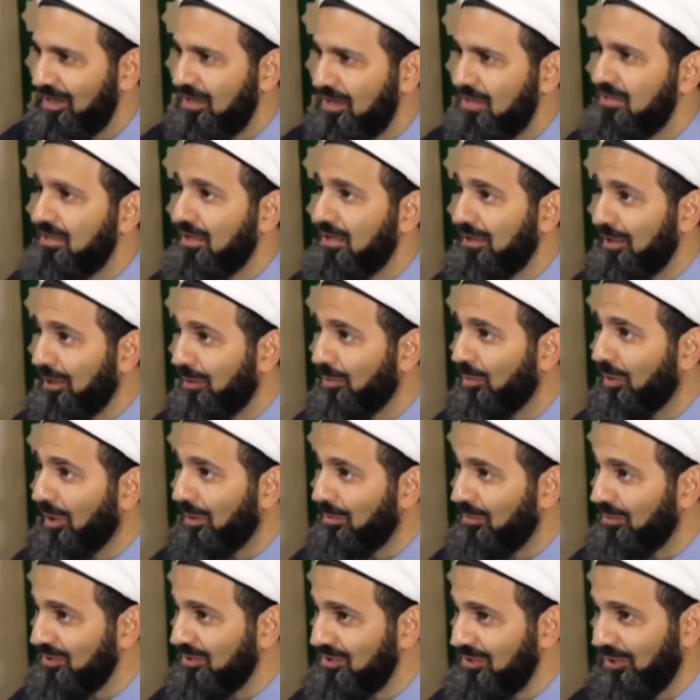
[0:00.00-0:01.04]
Sayyidina
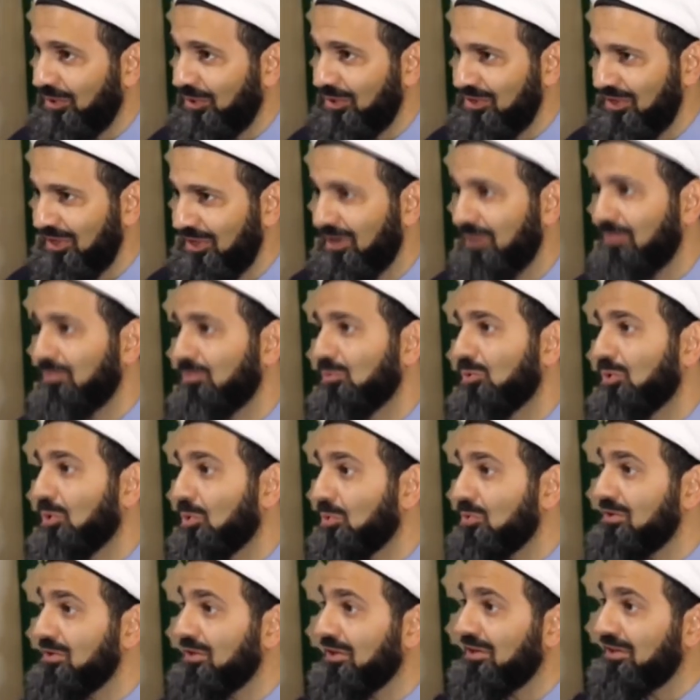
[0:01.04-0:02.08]
Muhammad Sallallahu Alaihi Wasallam
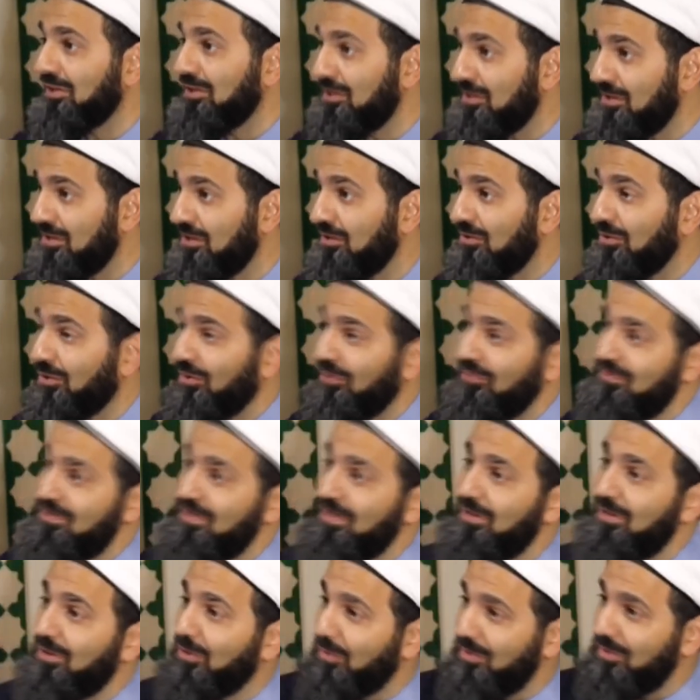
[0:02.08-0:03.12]
knows the condition of
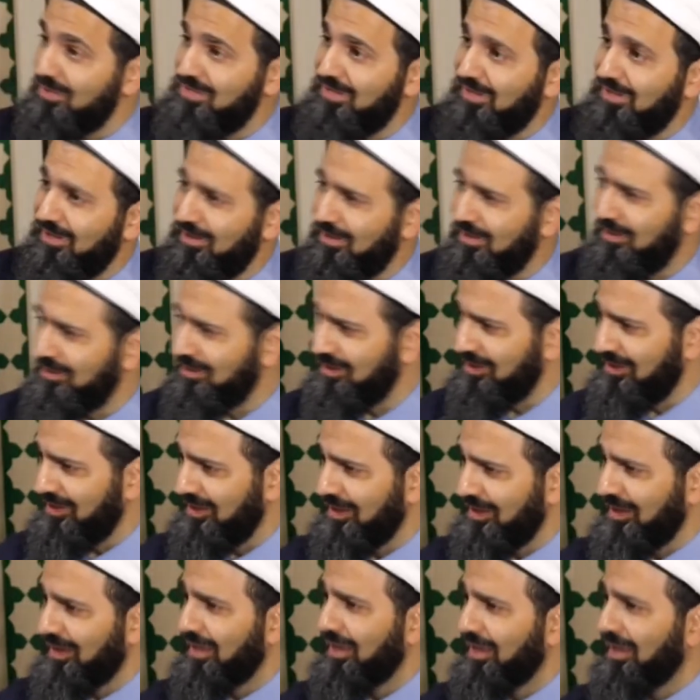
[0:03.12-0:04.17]
Sayyidina Uwais al-Qarani.
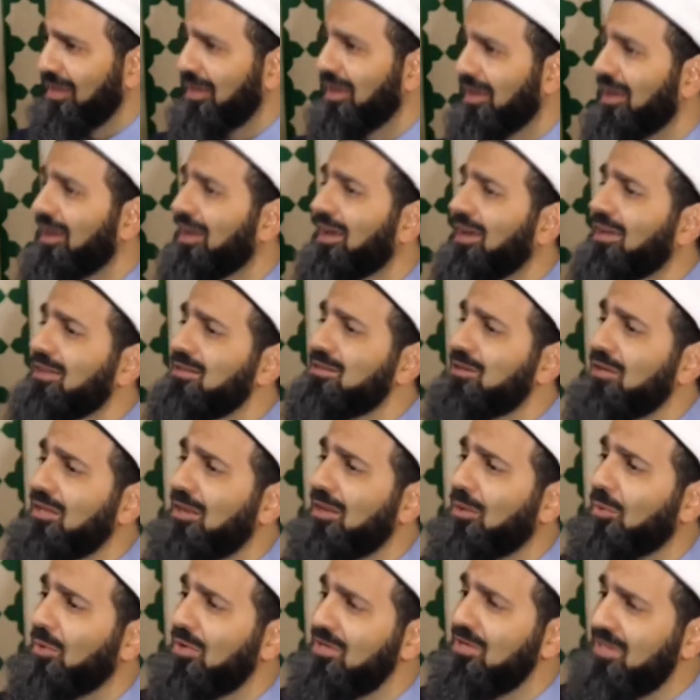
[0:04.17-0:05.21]
And Sayyidina
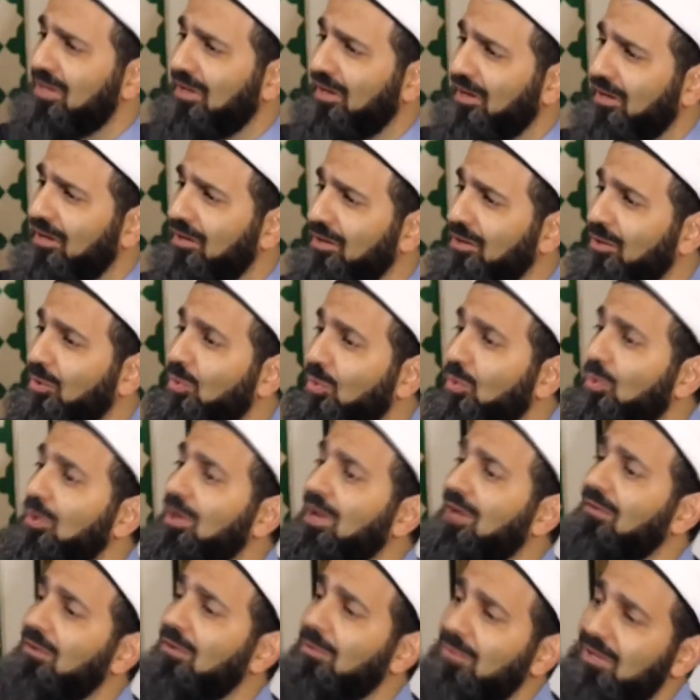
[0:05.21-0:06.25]
Uwais al-Qarani, who
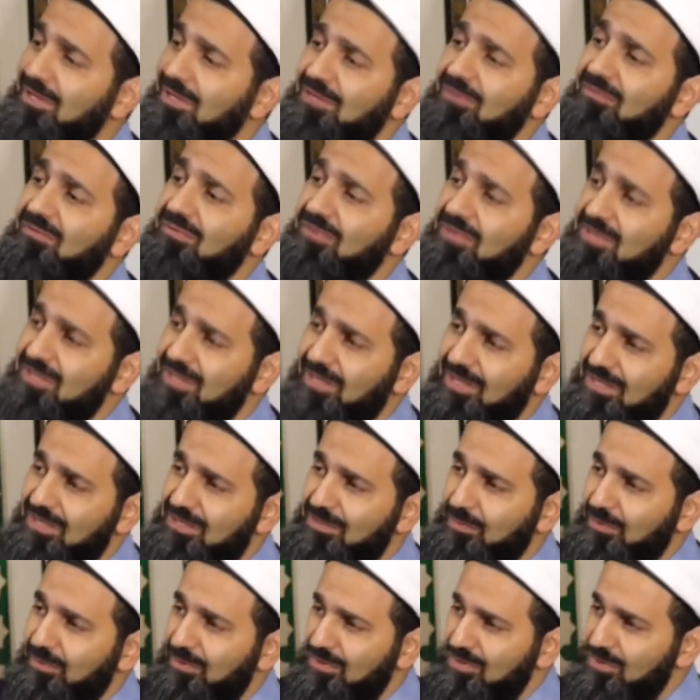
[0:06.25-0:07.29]
never met him physically,
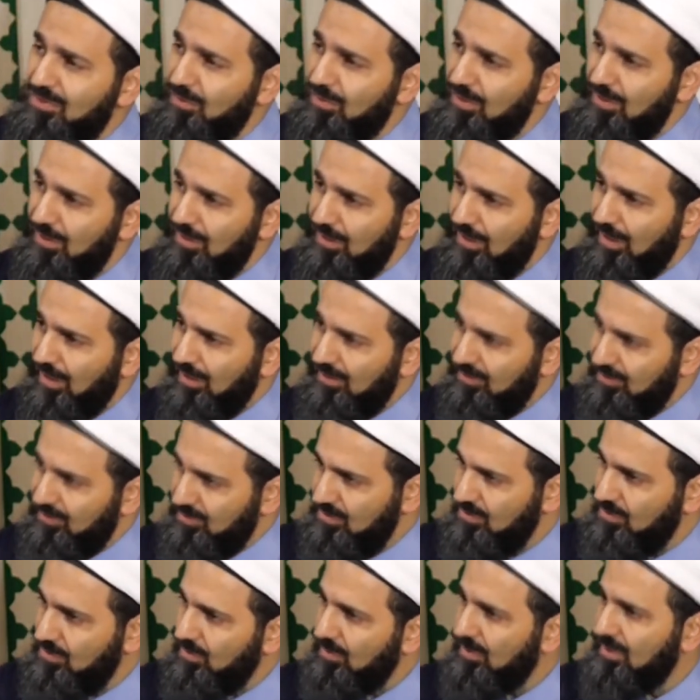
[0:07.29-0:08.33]
spiritually,
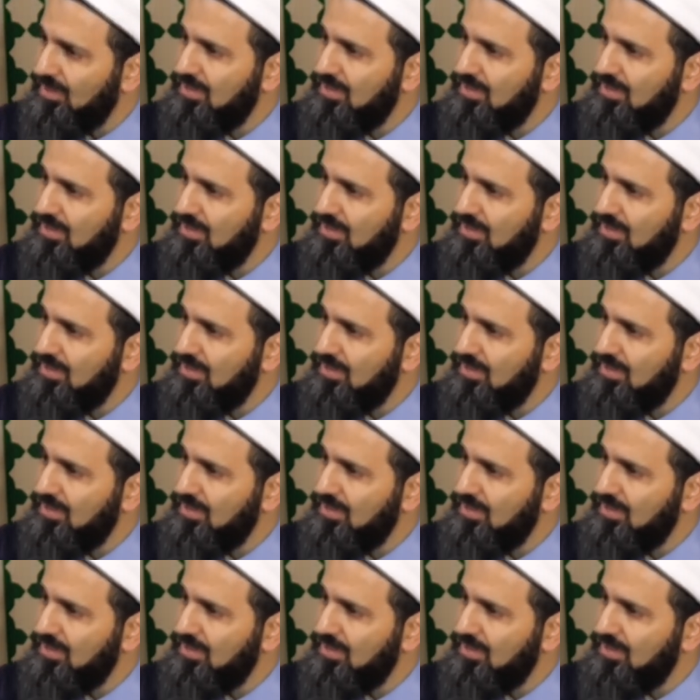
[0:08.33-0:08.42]
understood that